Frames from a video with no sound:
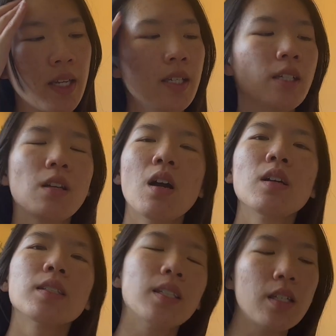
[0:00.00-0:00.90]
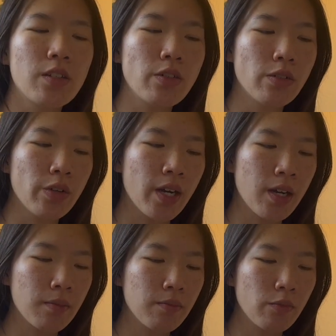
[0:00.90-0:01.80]
TikToks and
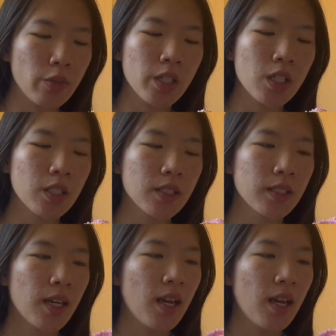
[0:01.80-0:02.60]
Instagram reels.